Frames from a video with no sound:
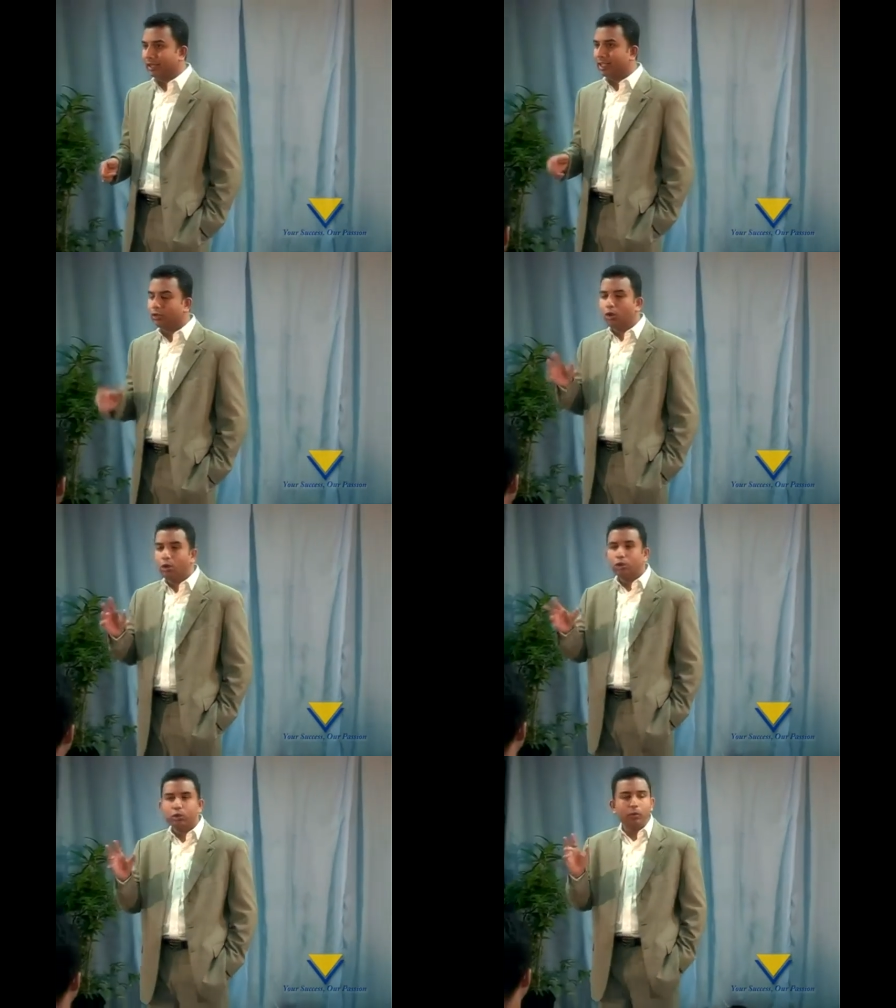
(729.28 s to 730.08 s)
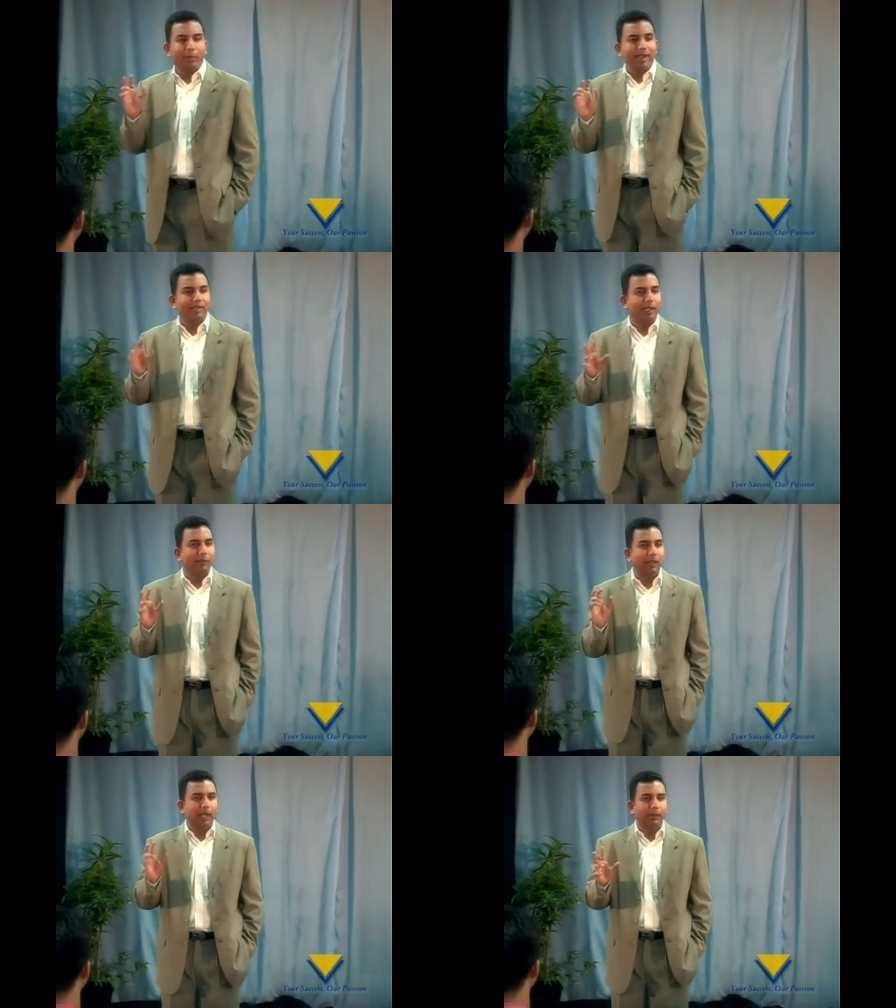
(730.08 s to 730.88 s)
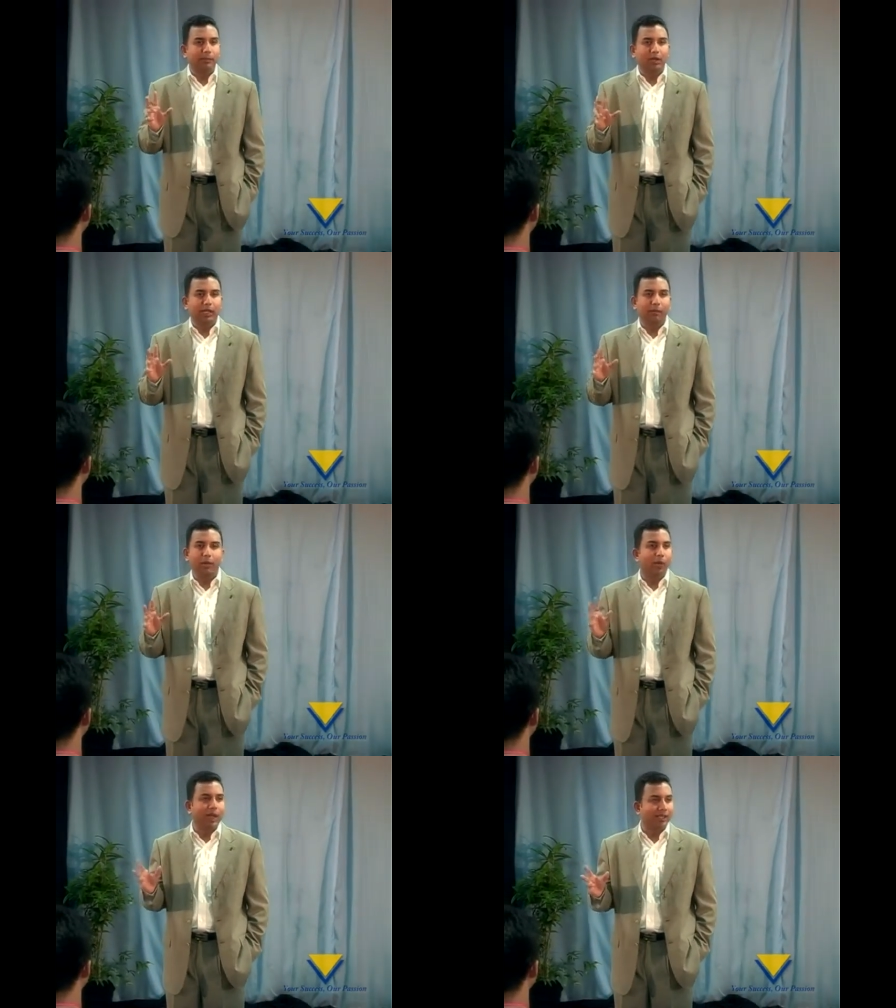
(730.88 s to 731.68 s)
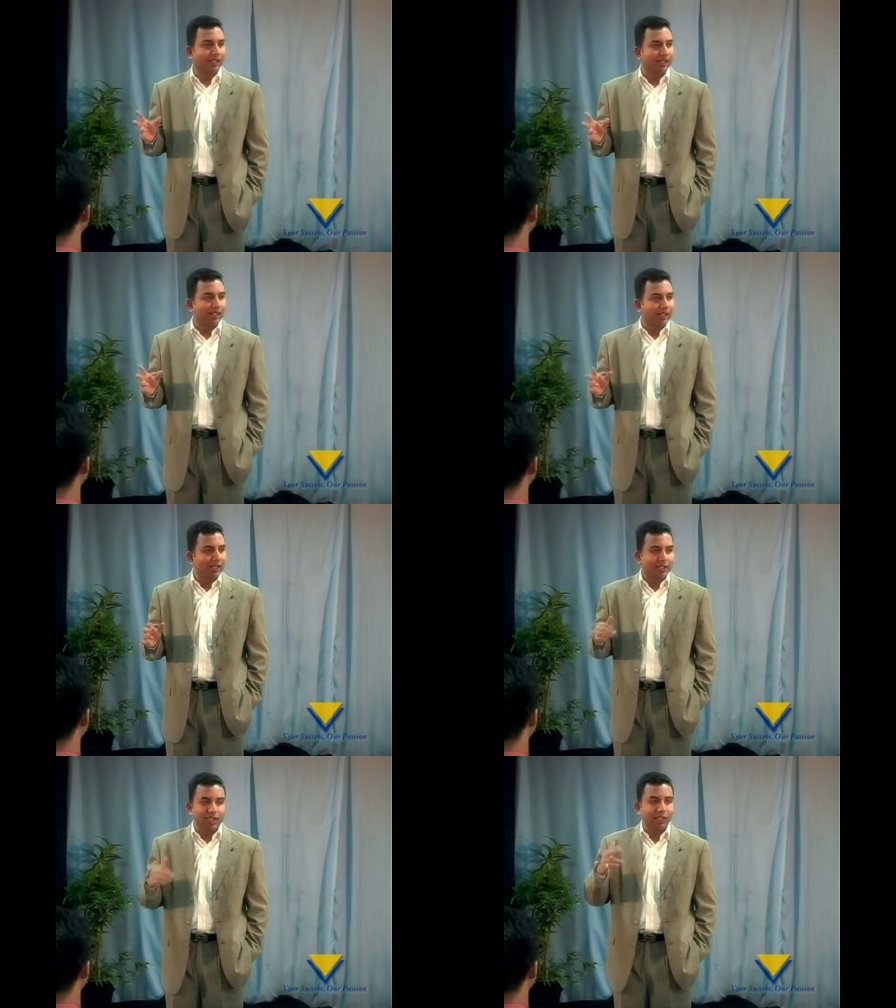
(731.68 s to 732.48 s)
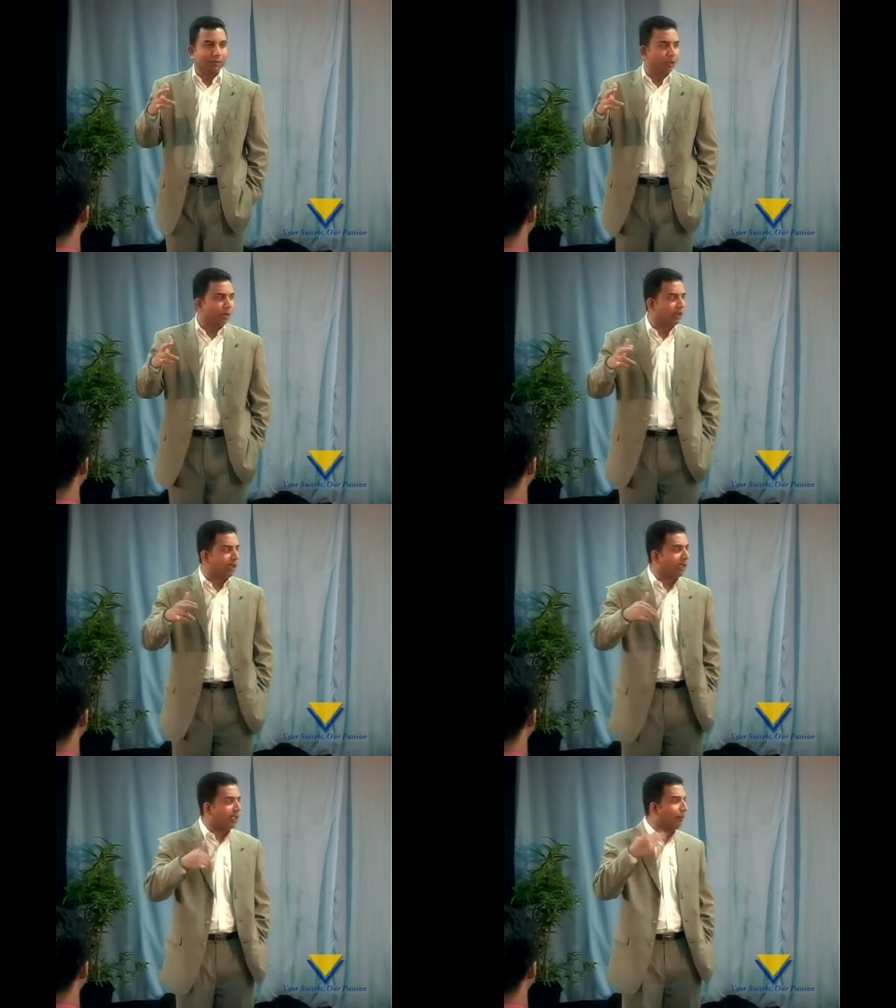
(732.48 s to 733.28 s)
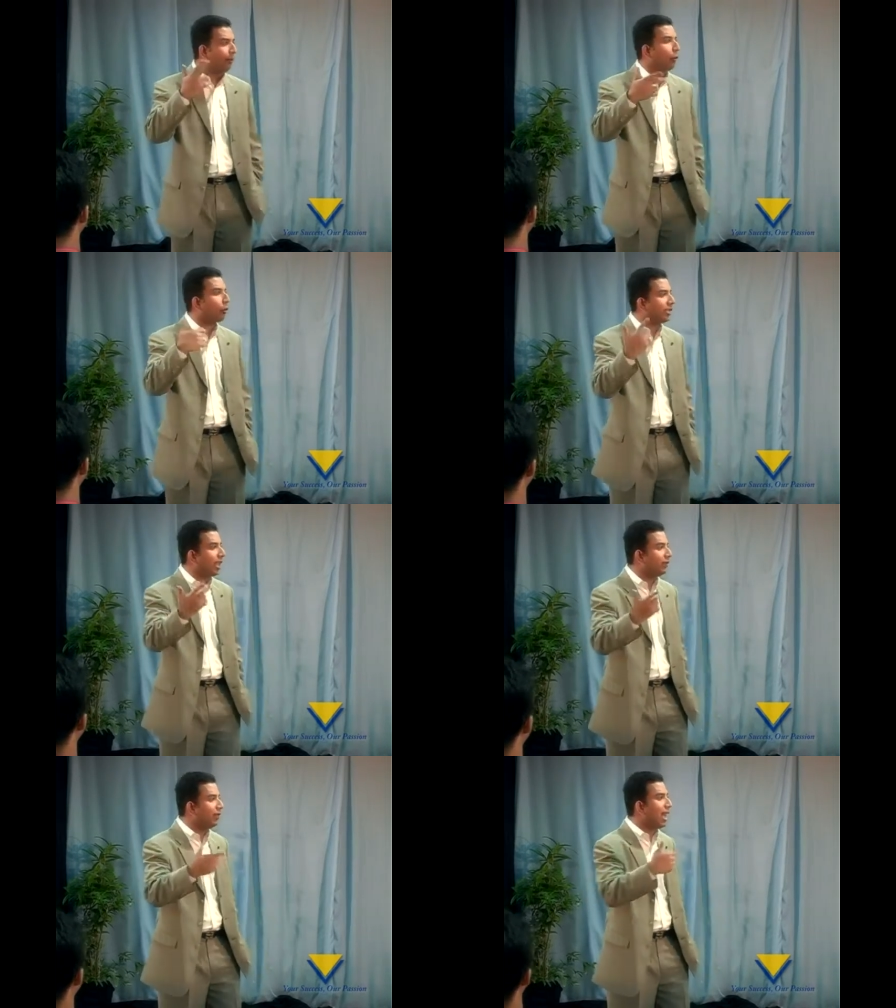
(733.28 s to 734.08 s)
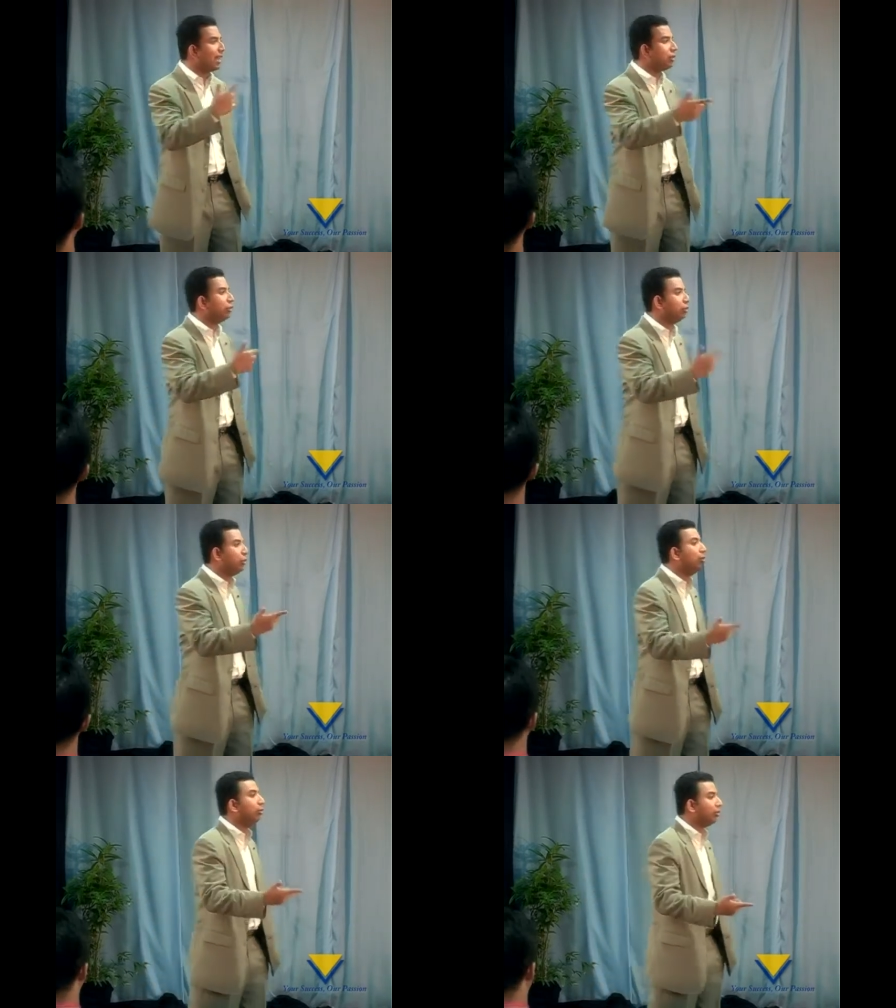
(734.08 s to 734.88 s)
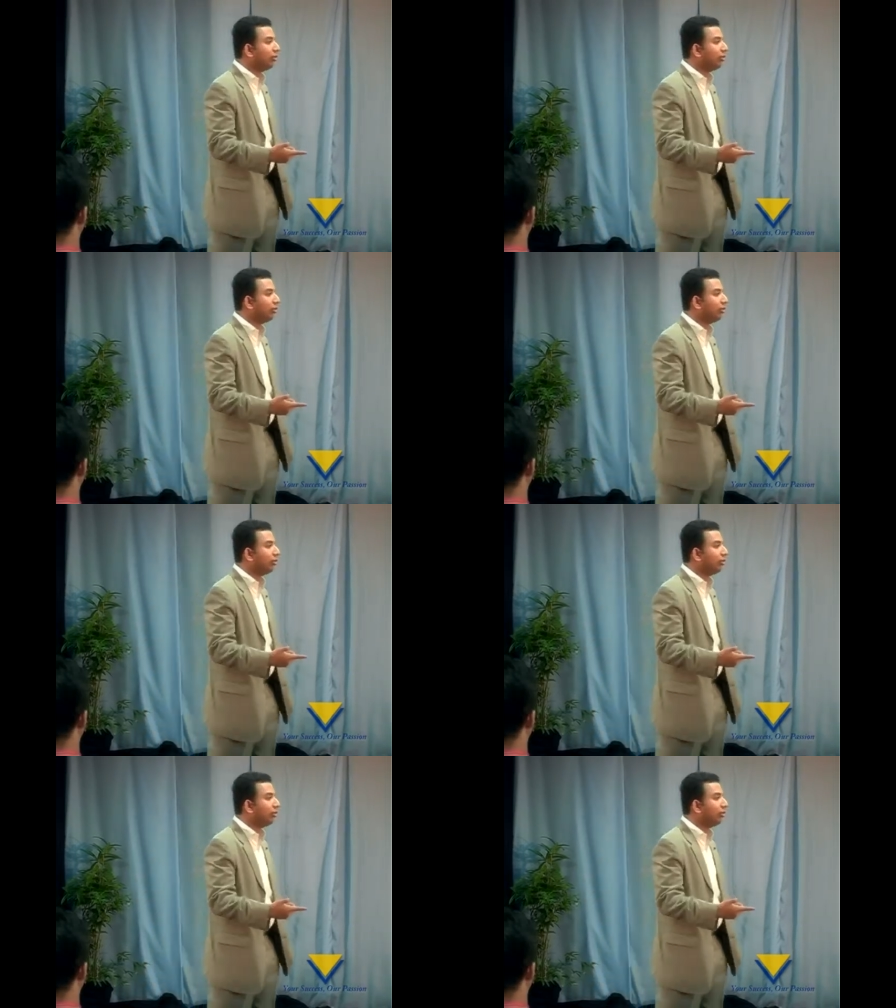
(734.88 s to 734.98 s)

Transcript: And don't do basic building block number 1 just because it's a process we ask you to do.